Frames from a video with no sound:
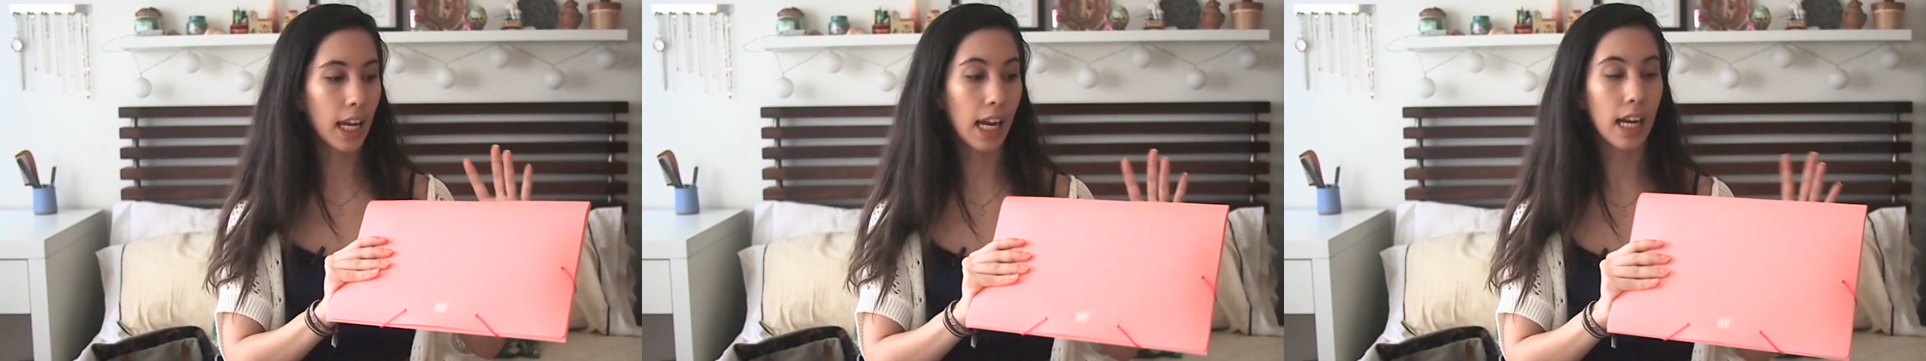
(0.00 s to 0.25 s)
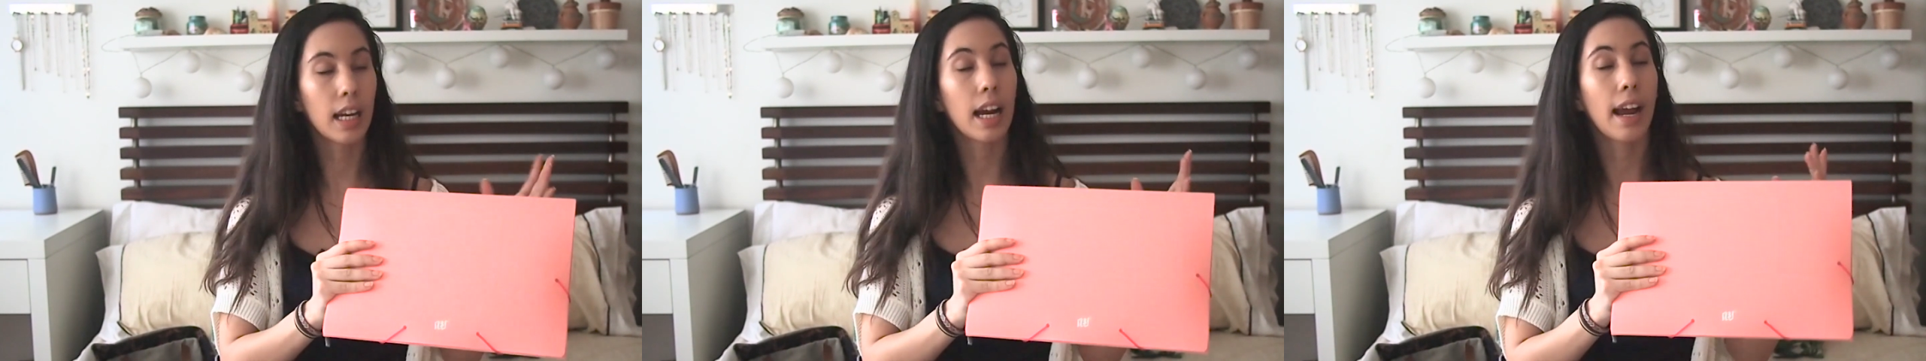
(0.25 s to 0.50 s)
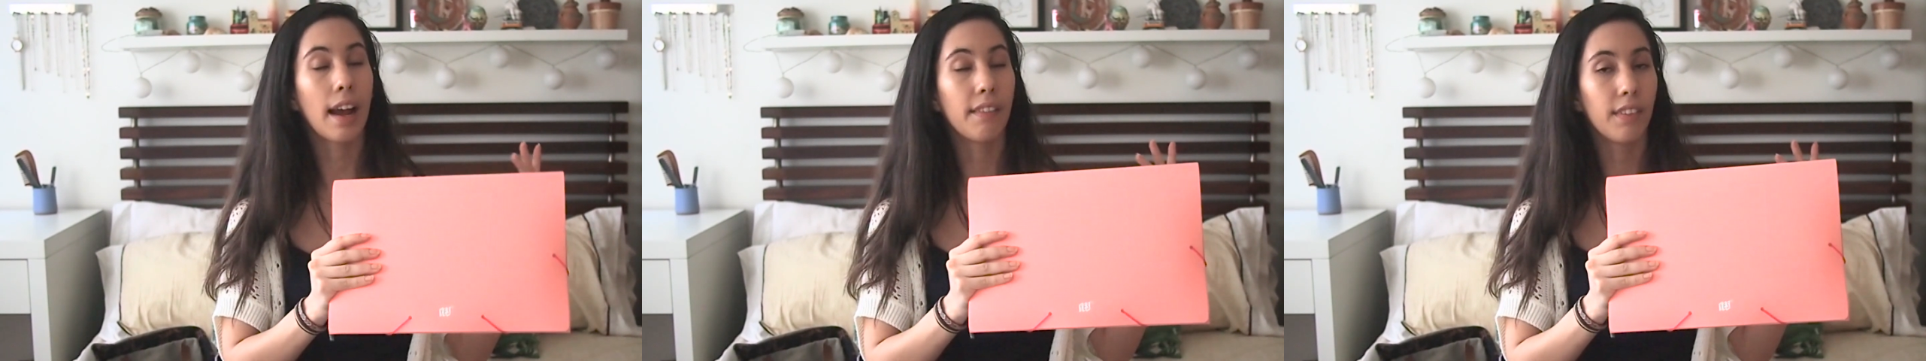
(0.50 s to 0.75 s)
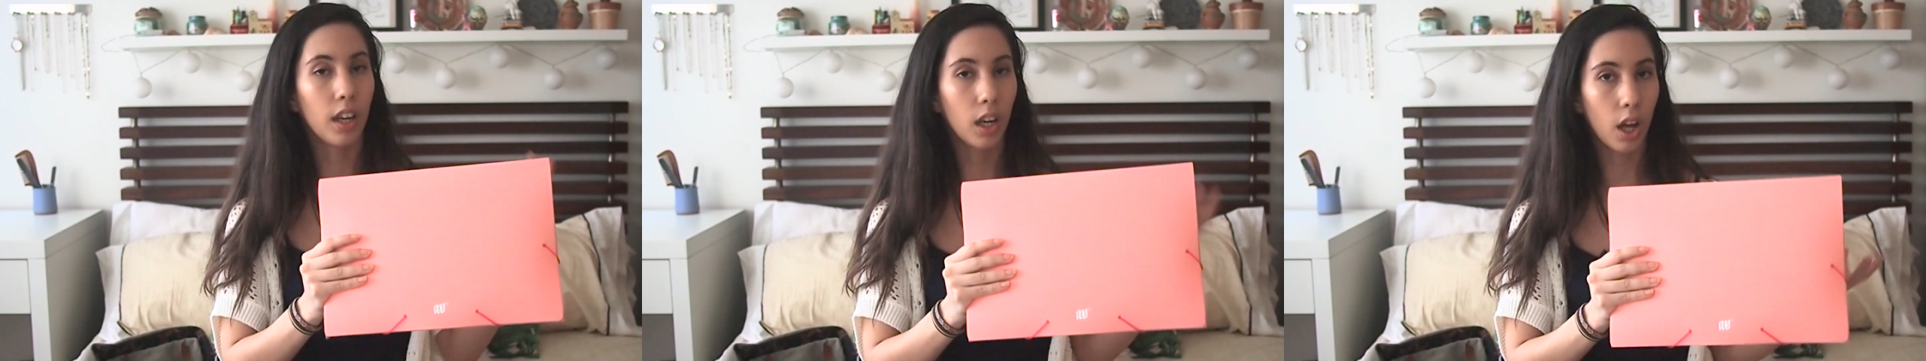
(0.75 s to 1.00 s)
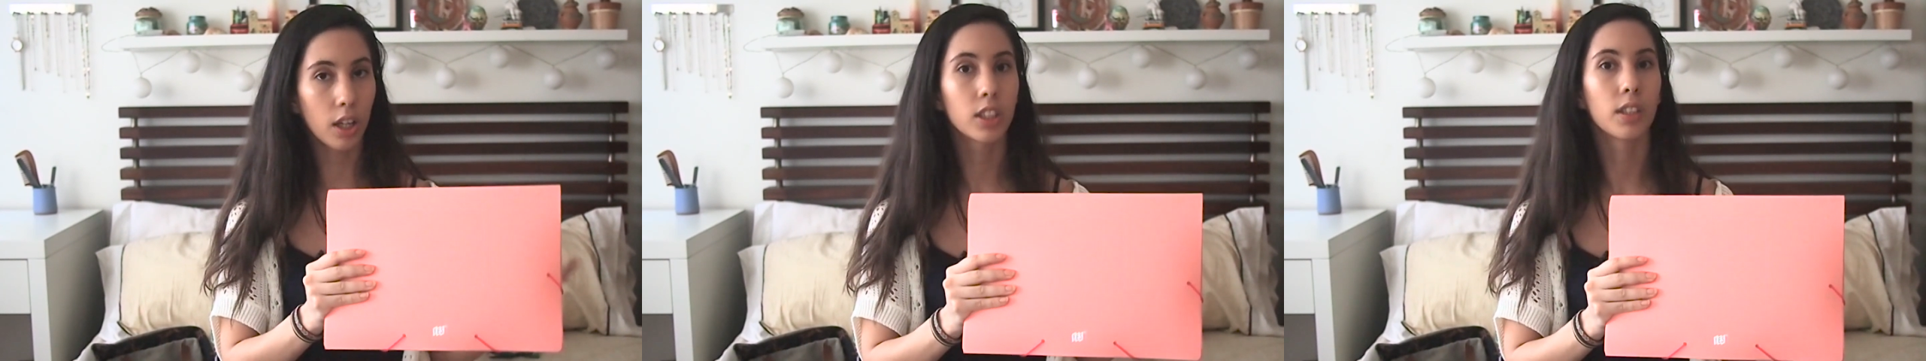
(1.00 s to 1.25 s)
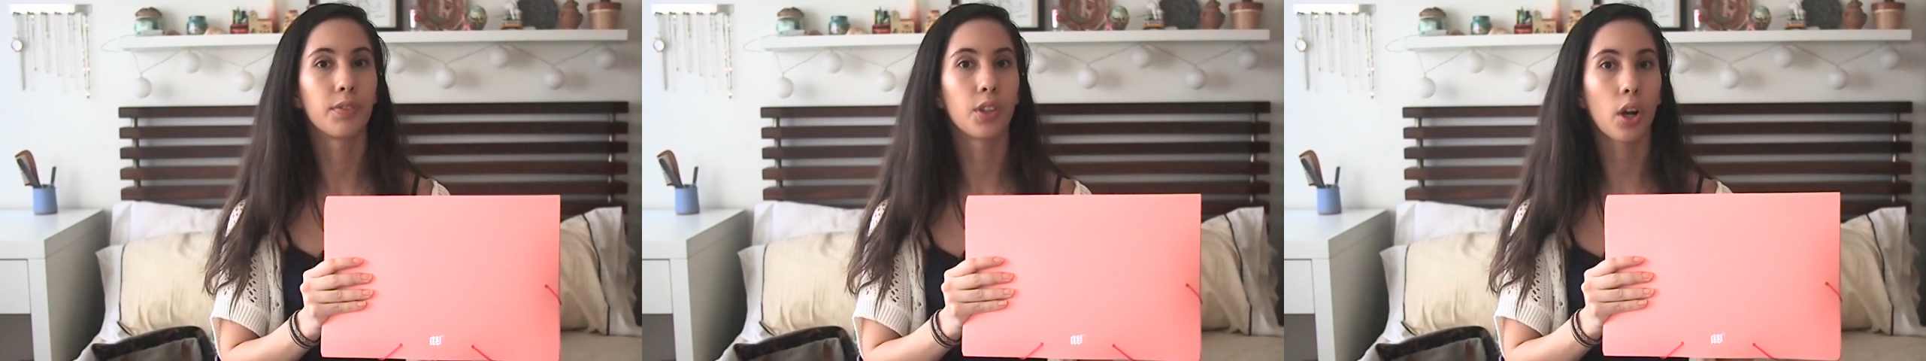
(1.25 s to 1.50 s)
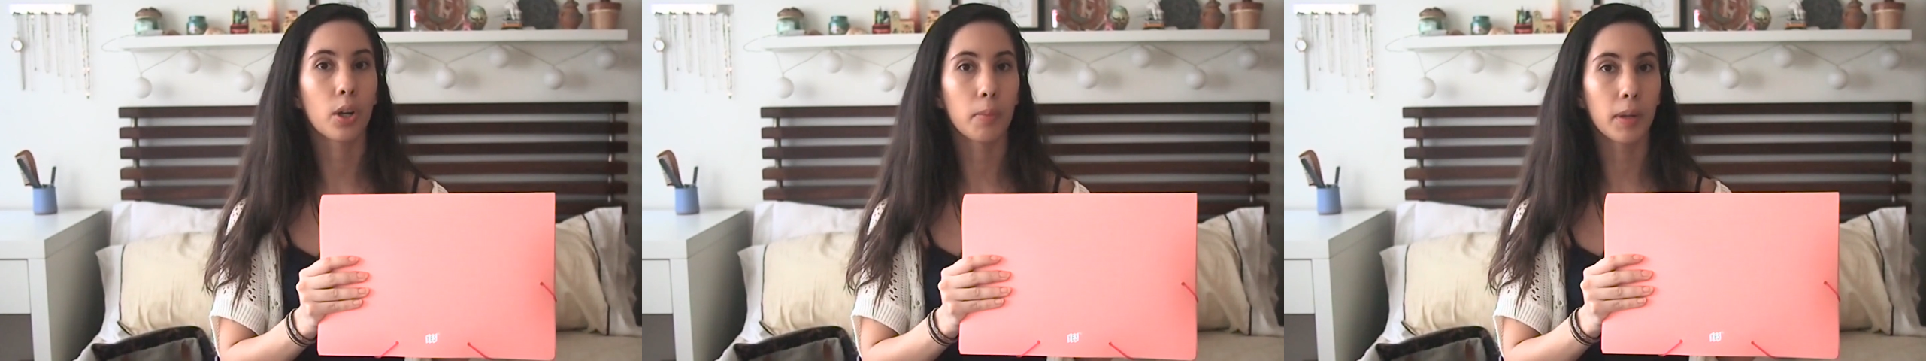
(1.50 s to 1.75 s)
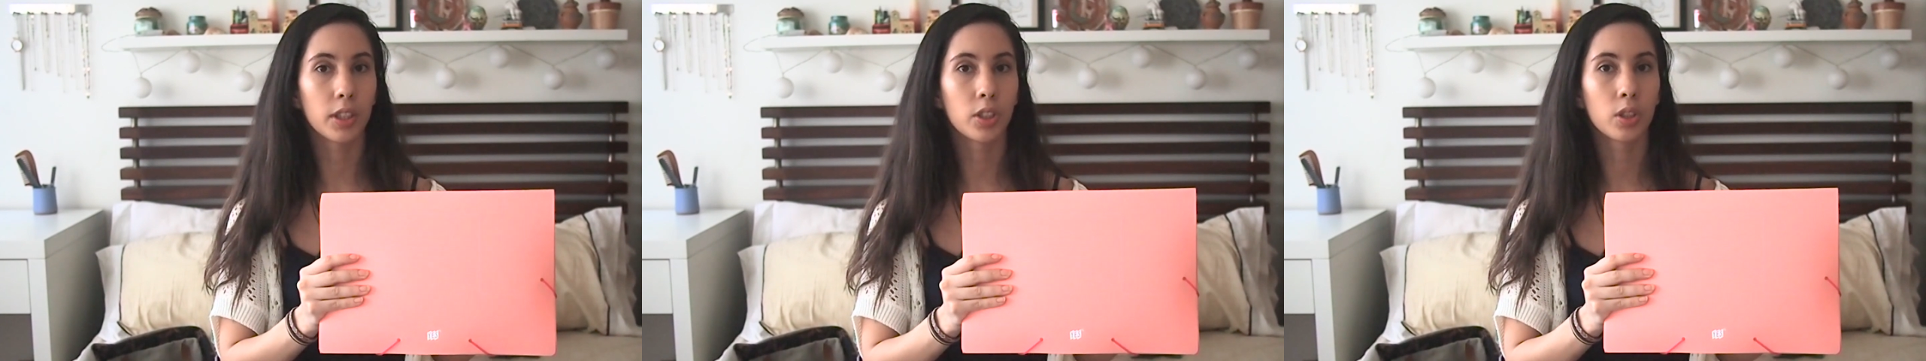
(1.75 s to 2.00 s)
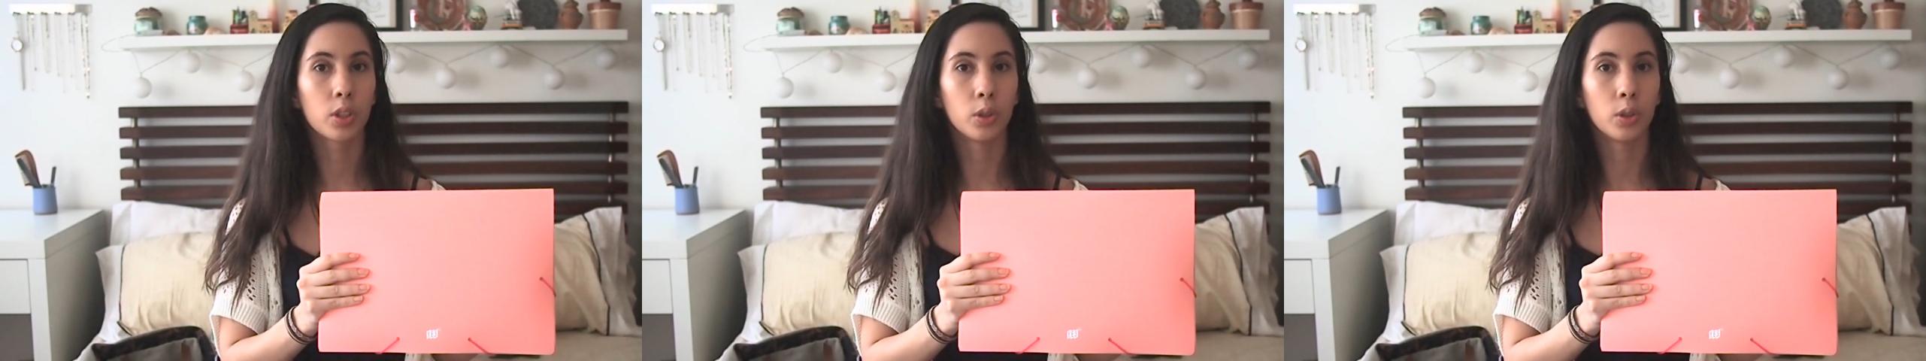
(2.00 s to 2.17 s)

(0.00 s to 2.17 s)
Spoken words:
And I have lots of documents